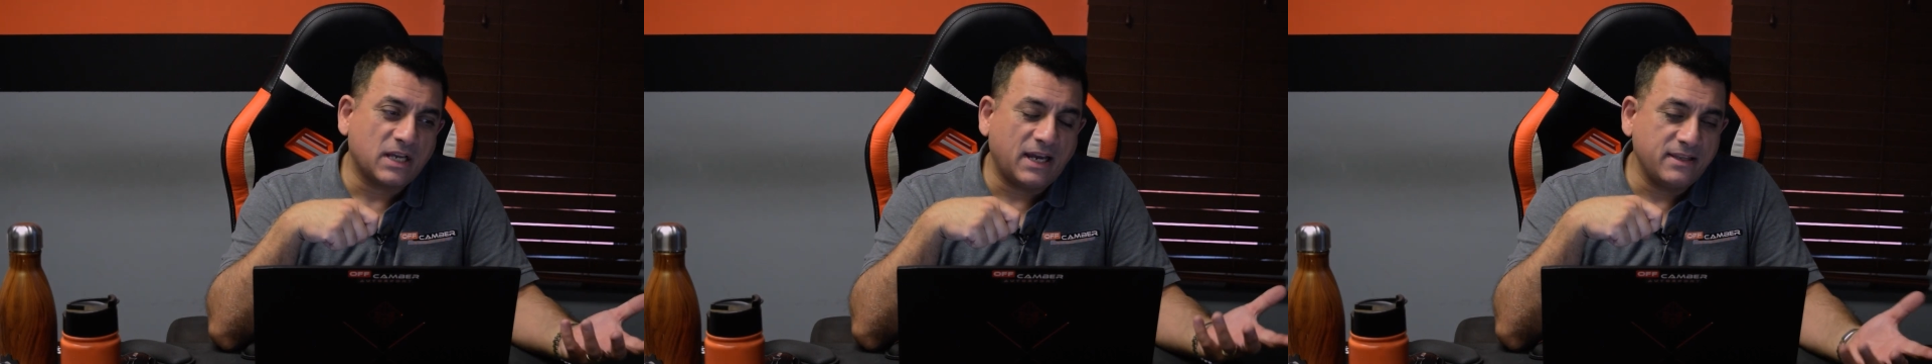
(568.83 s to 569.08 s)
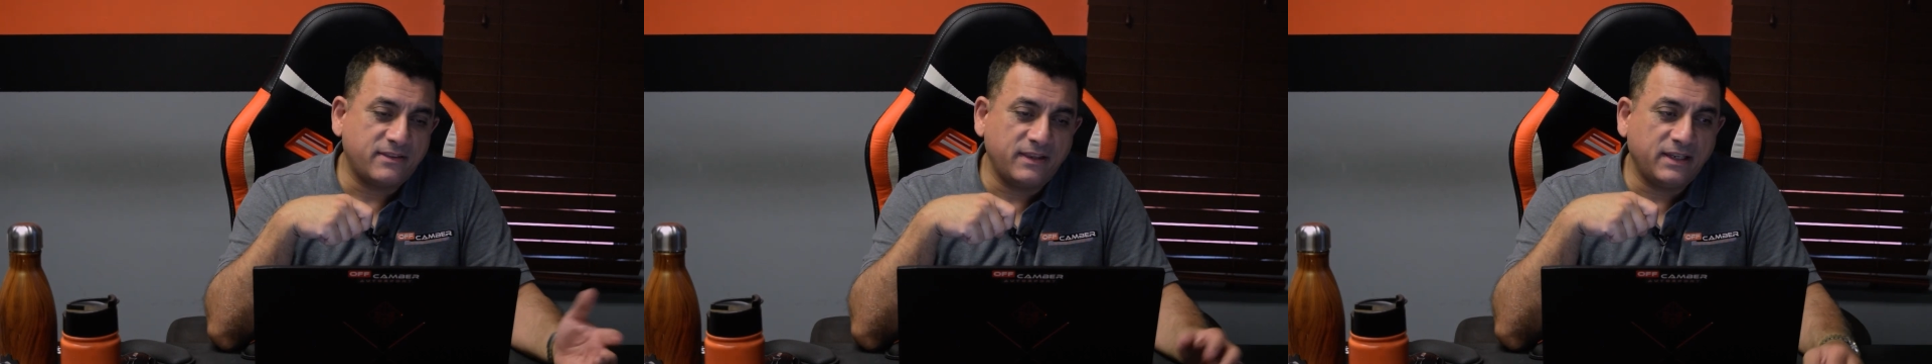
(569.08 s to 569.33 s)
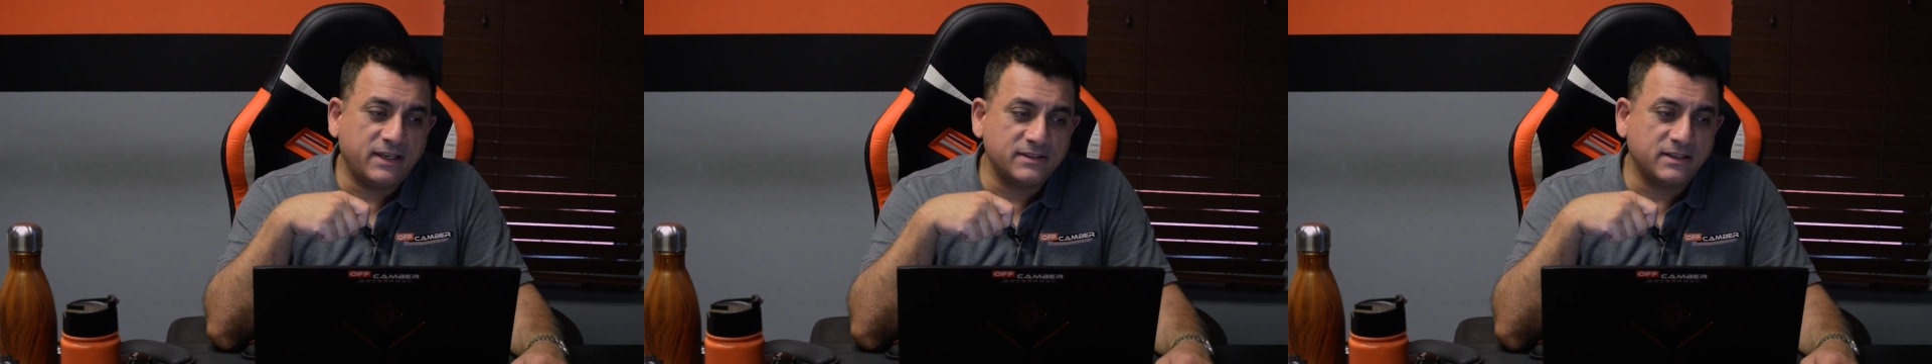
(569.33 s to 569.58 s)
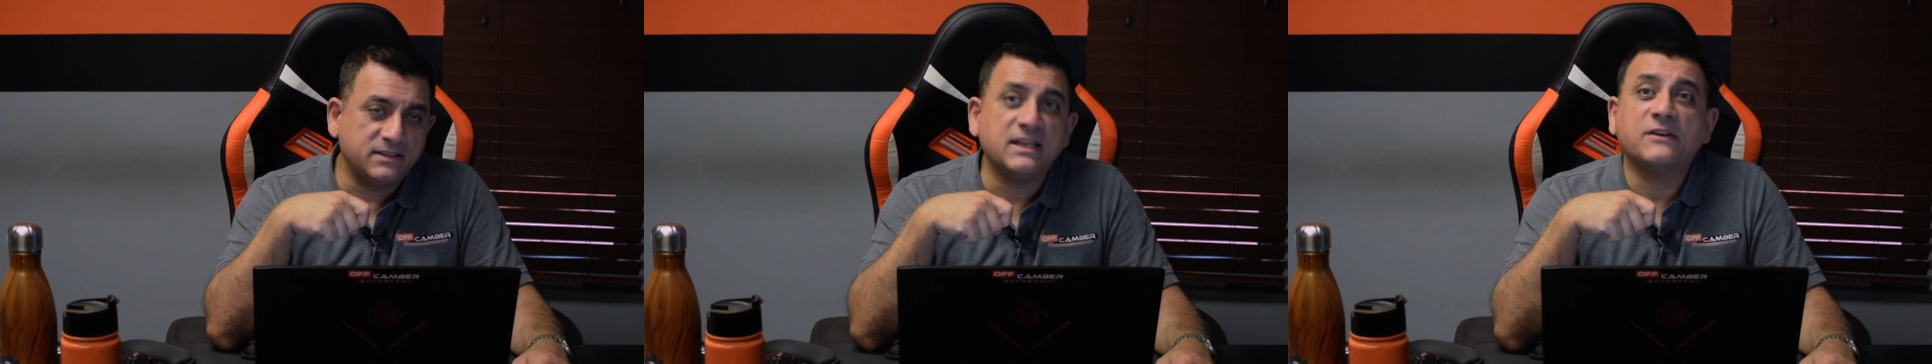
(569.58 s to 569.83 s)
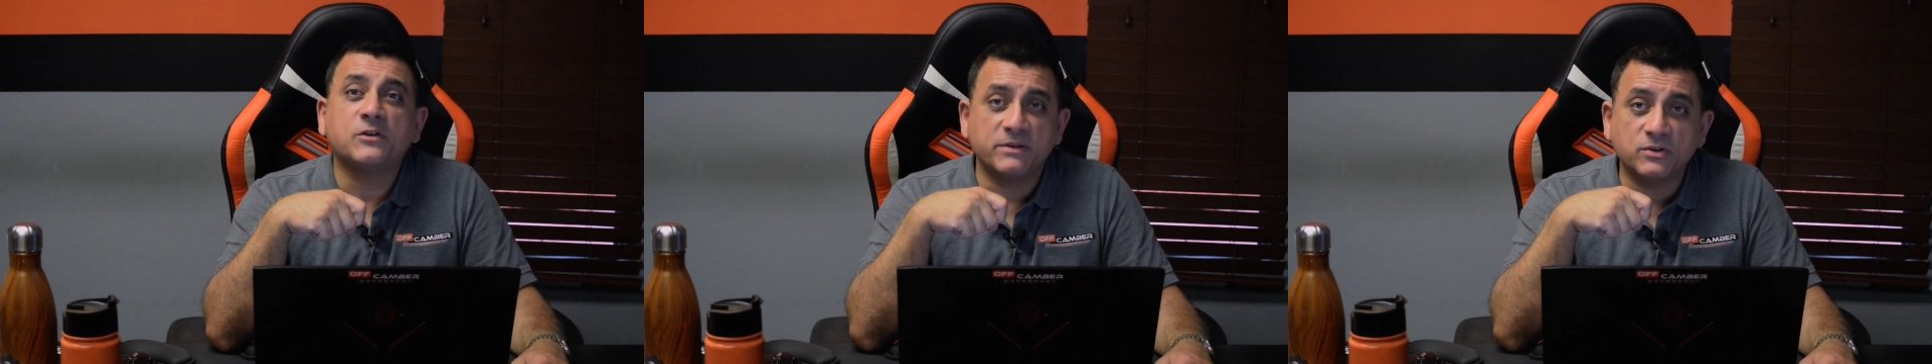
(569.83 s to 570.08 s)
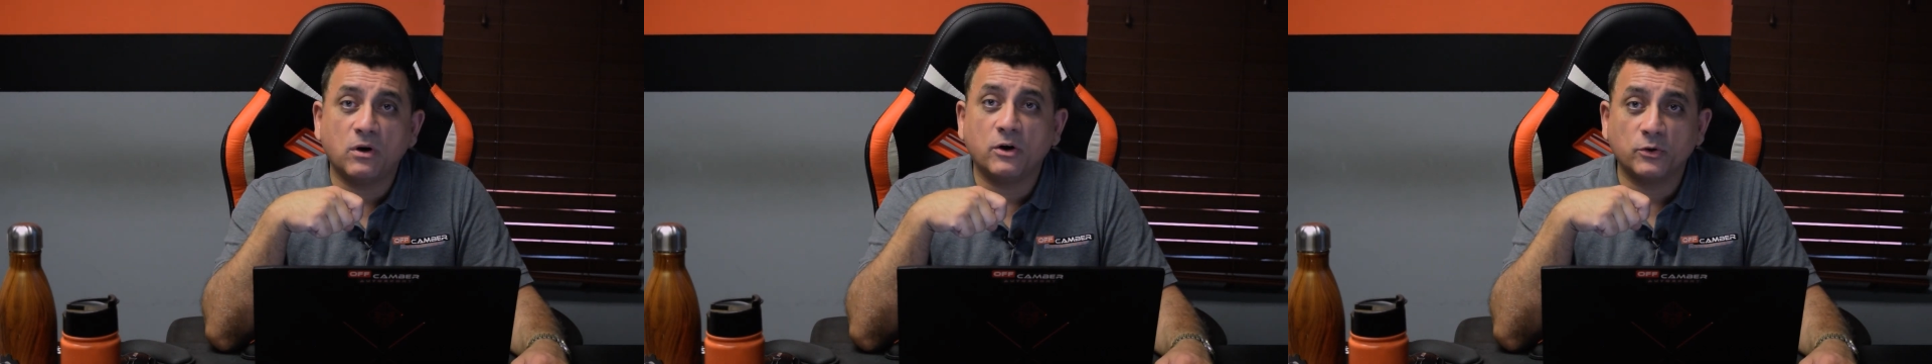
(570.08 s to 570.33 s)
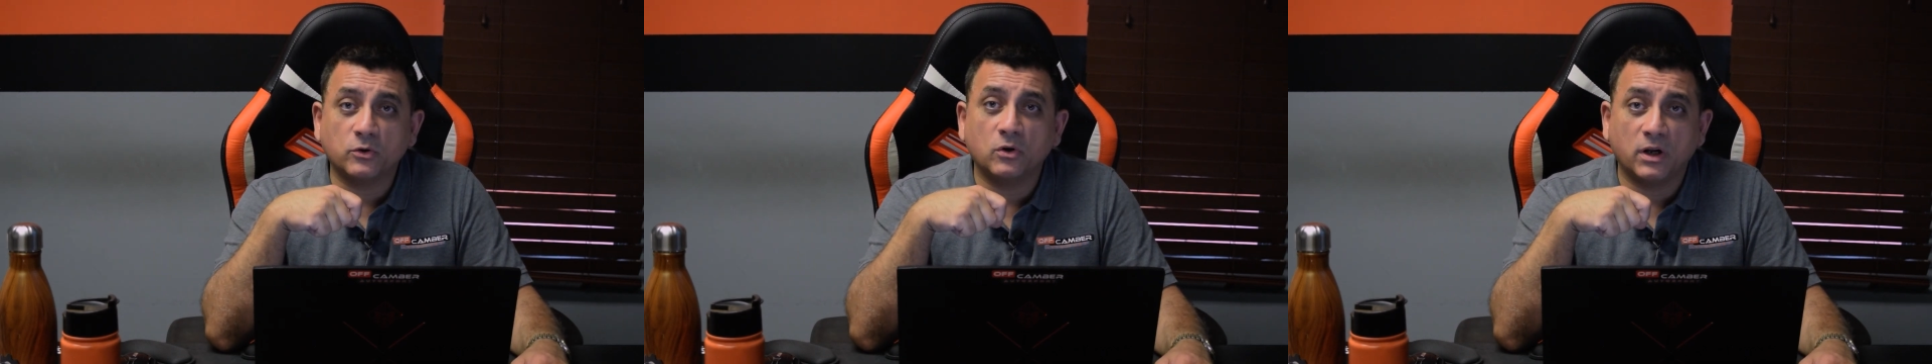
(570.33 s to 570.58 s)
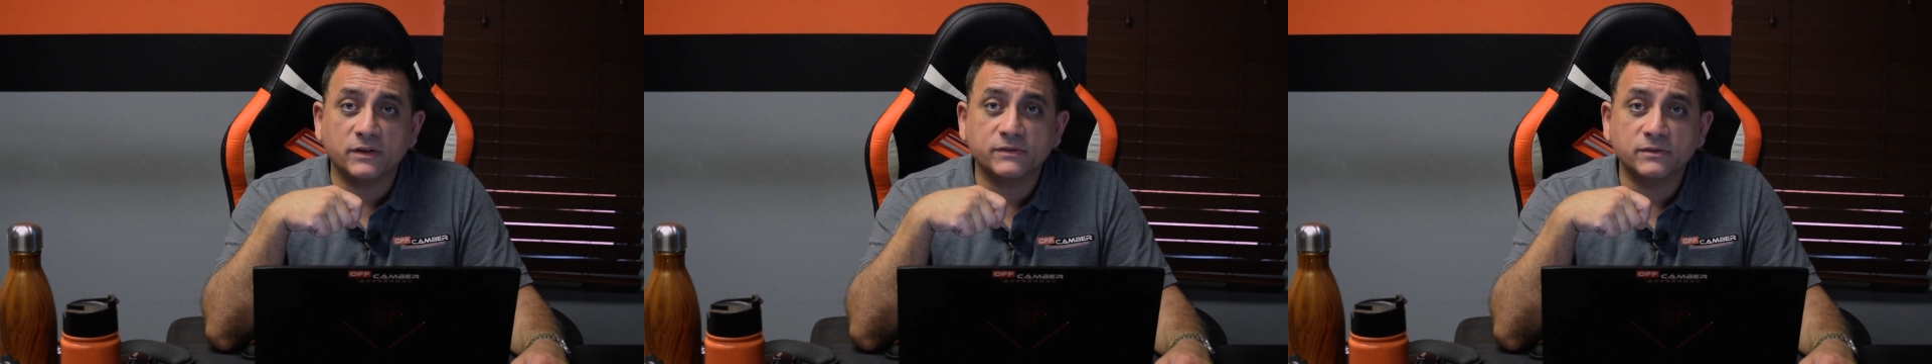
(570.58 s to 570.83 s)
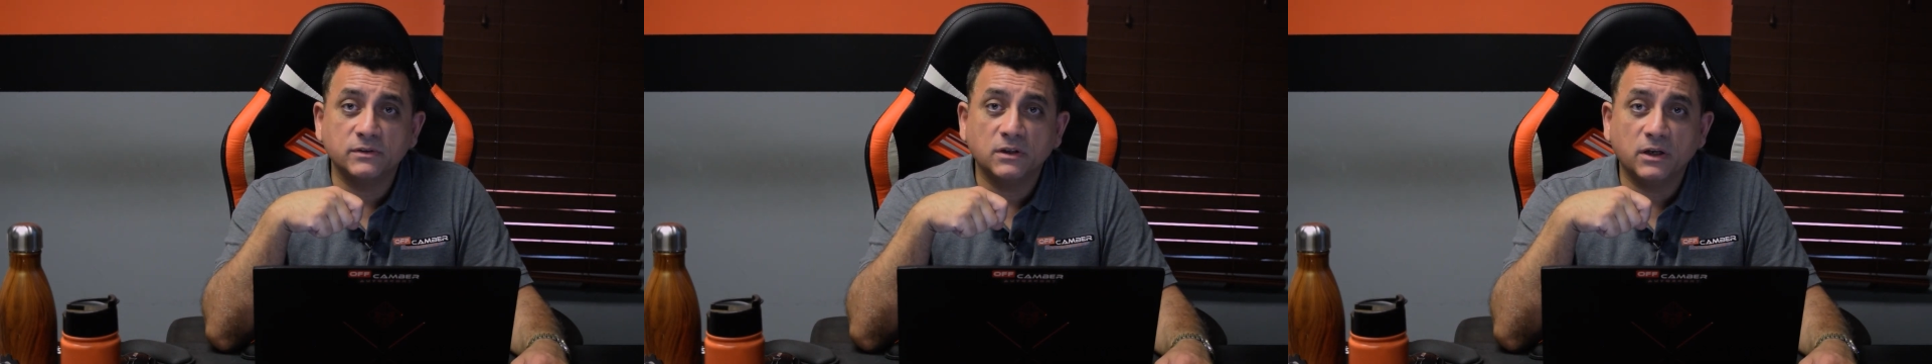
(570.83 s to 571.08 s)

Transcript: I think is a detriment to autocross,